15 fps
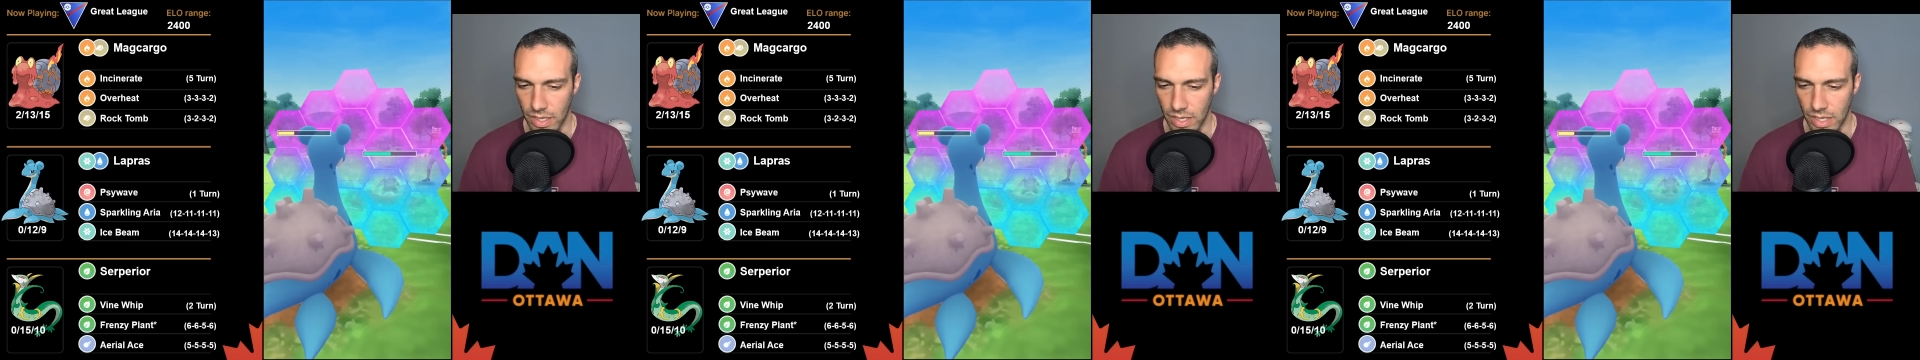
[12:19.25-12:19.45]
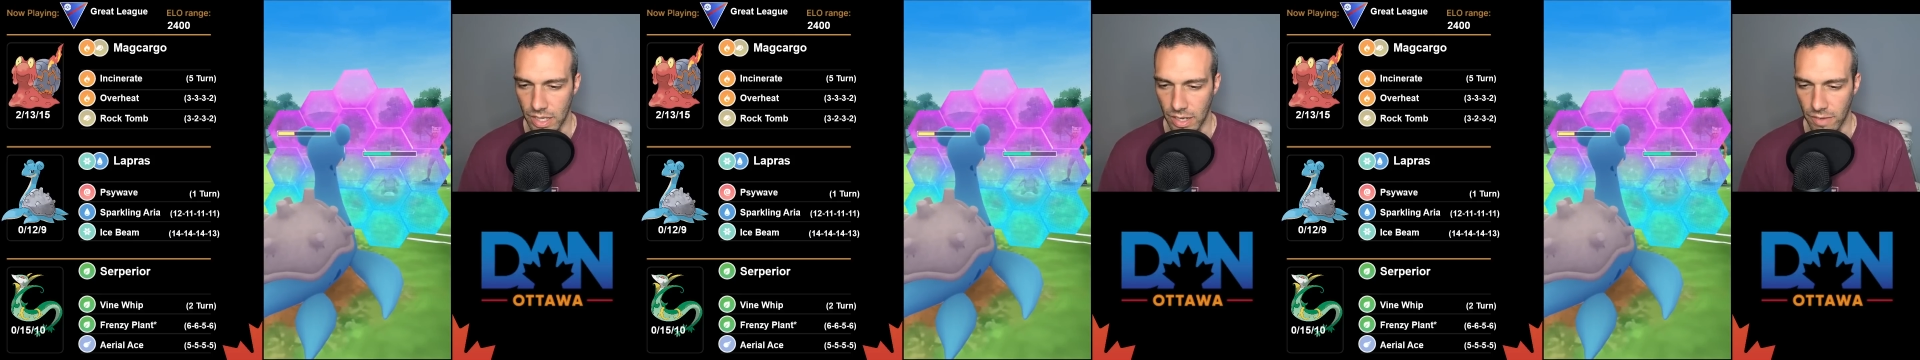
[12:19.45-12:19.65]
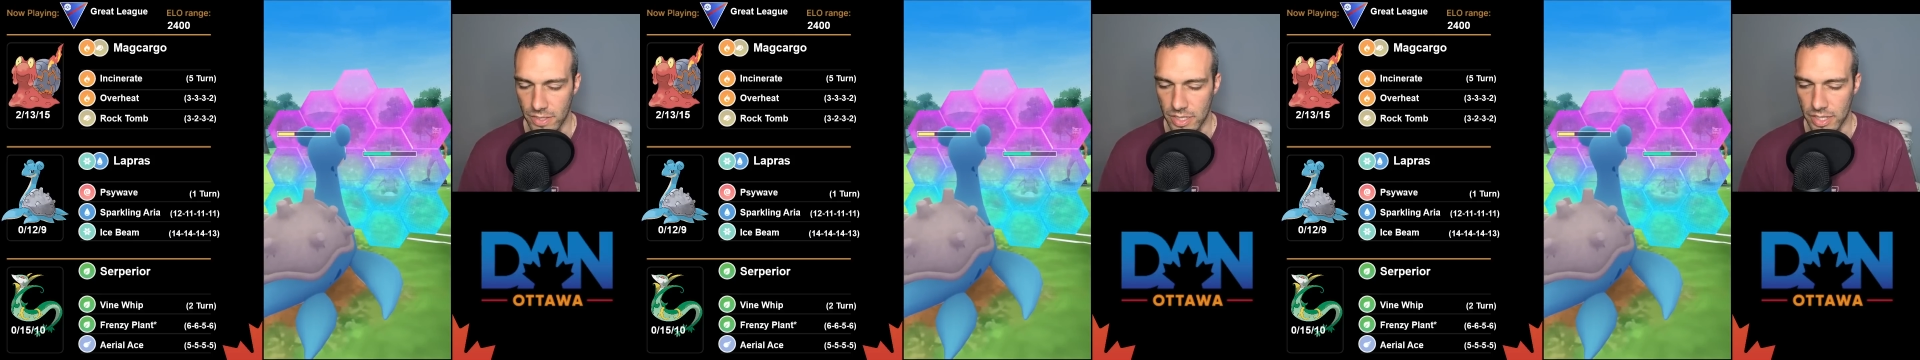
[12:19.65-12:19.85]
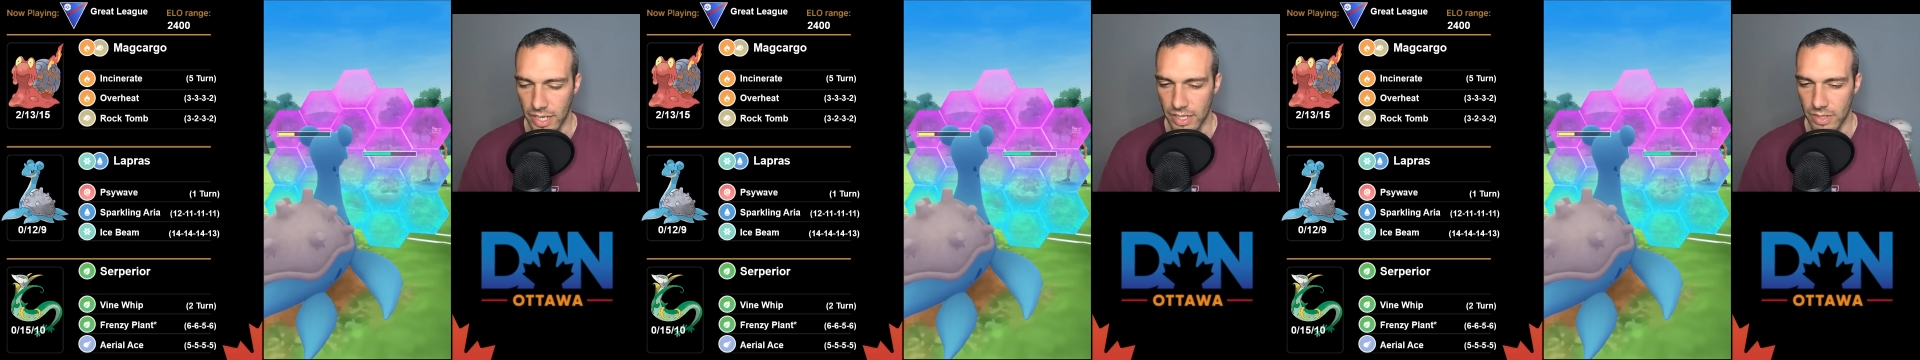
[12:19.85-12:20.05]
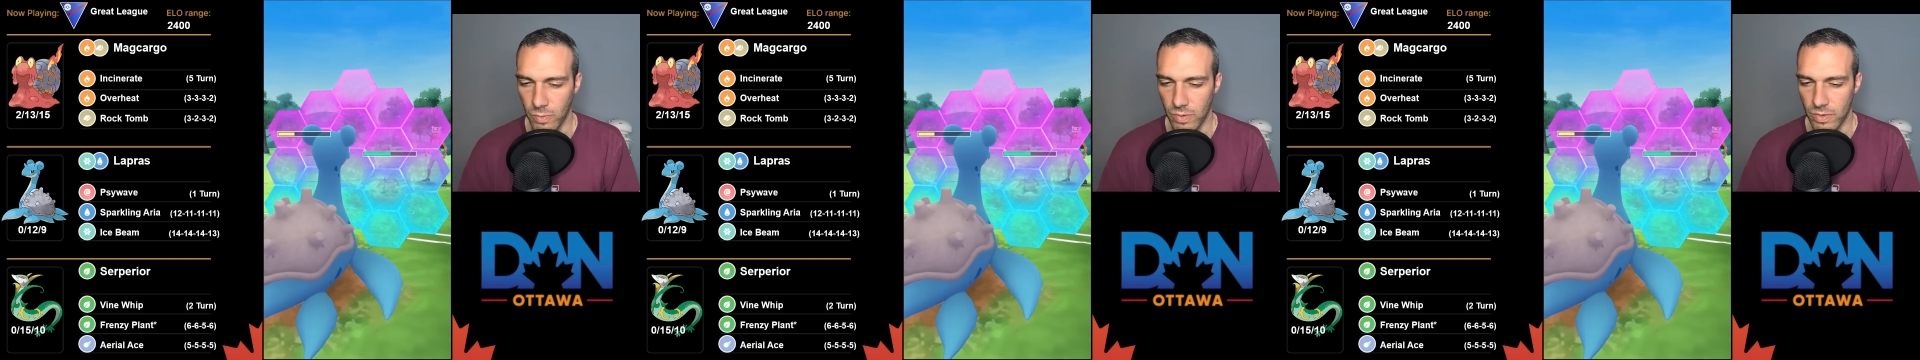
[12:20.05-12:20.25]
Get off a
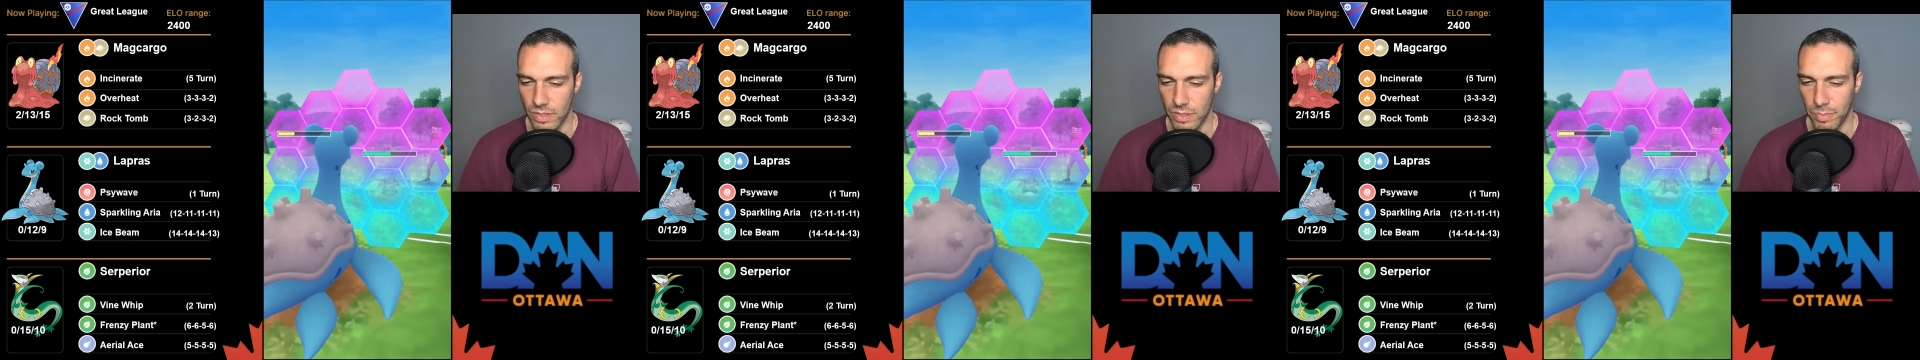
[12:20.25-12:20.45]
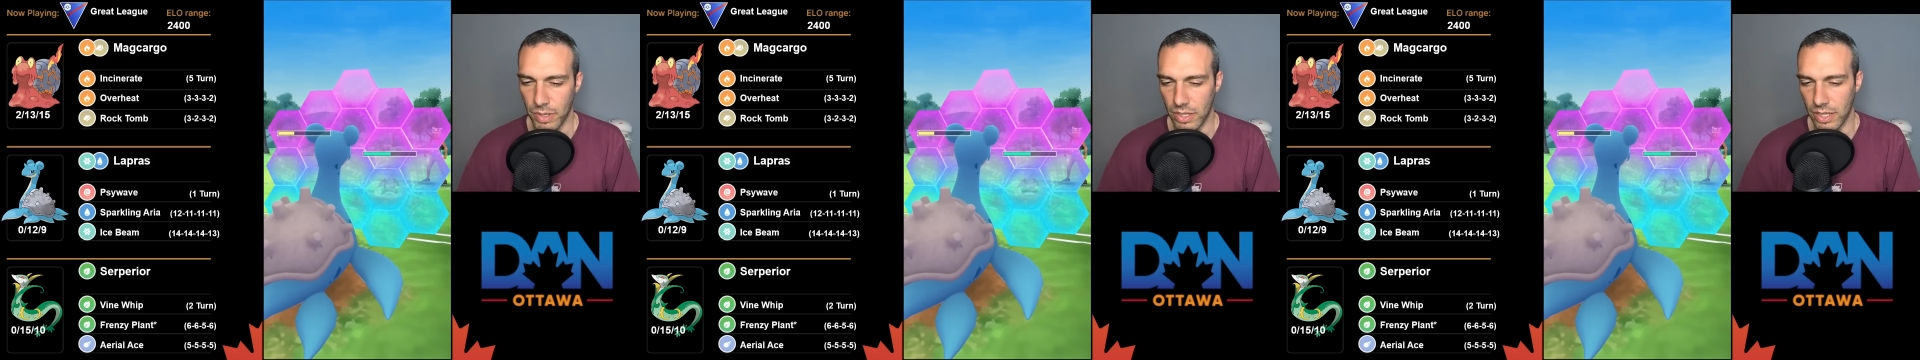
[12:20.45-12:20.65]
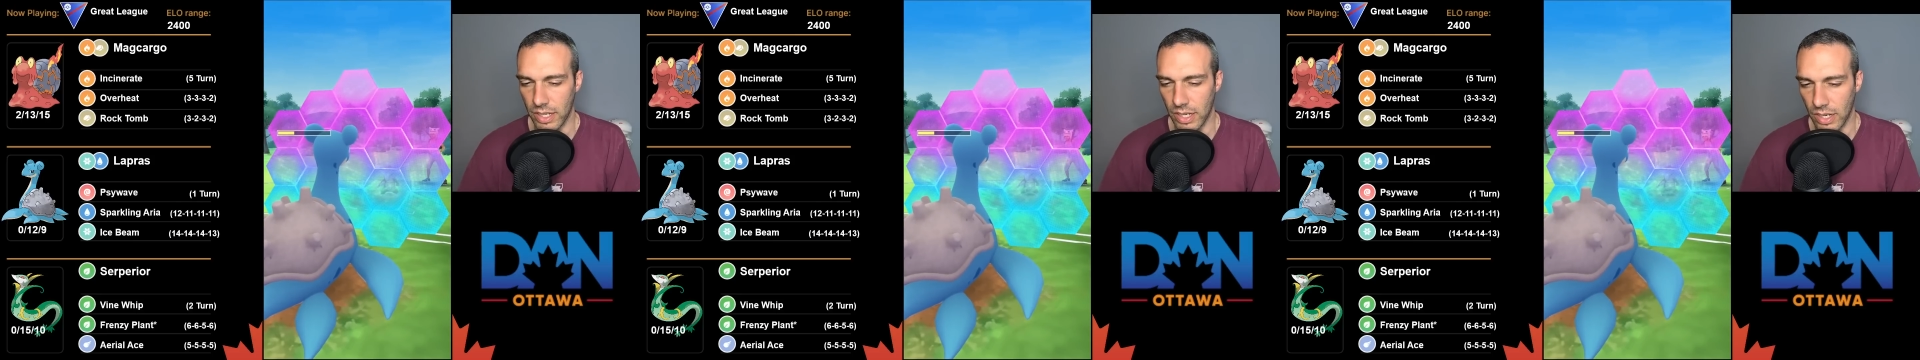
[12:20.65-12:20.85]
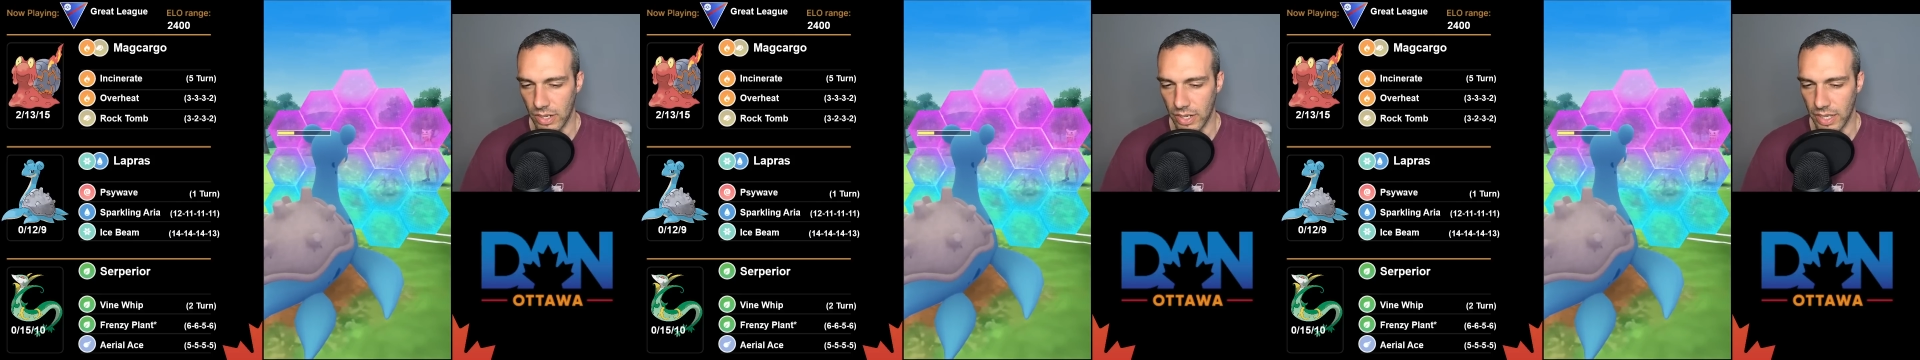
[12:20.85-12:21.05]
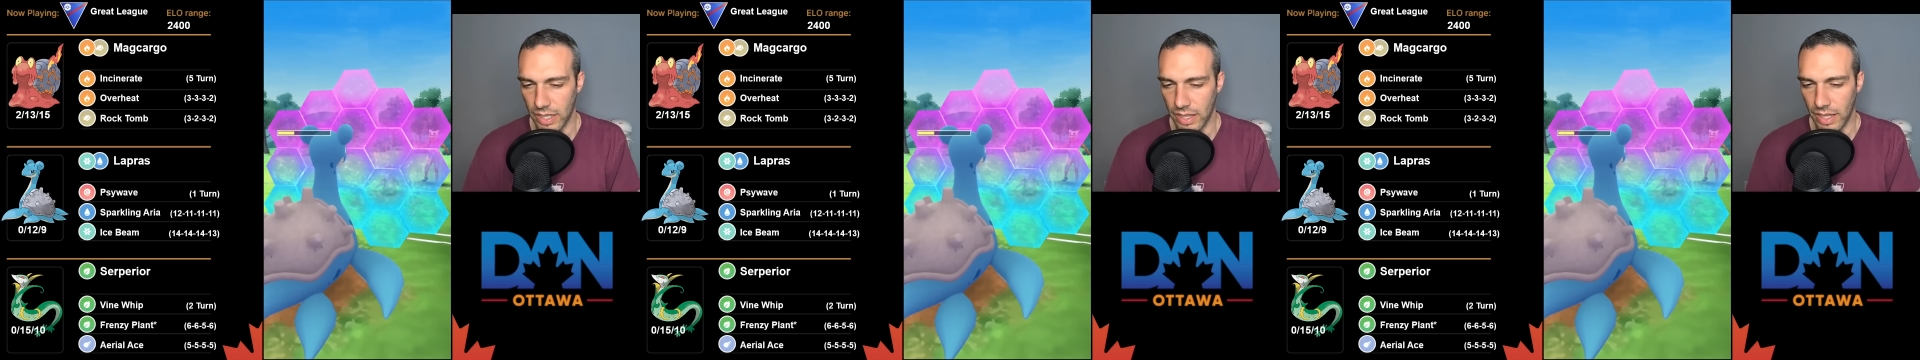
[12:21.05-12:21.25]
second Sparkling
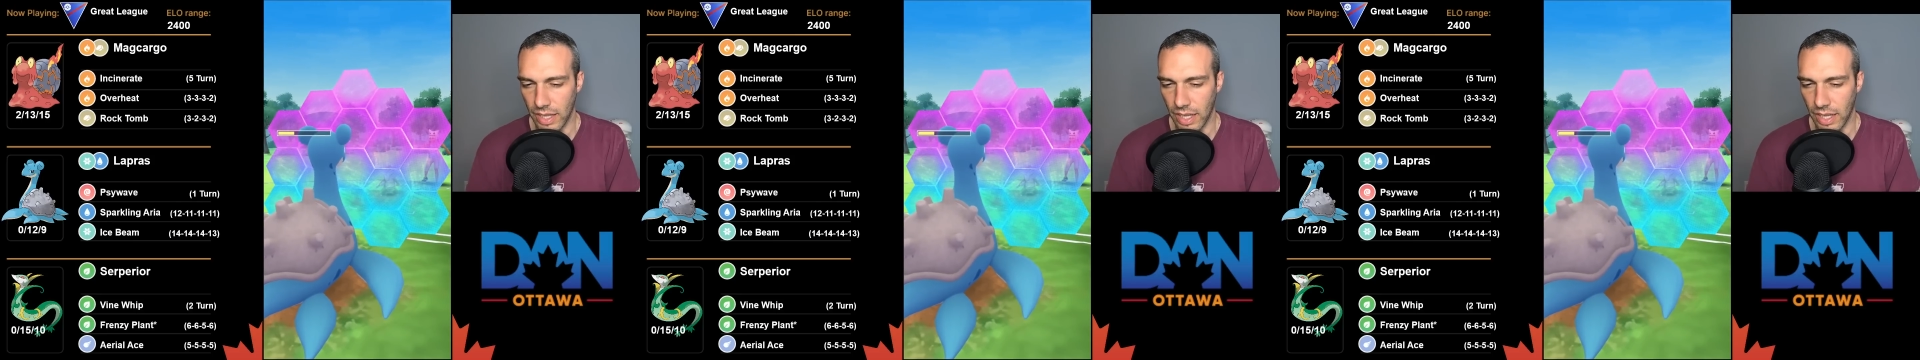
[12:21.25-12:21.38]
Aria.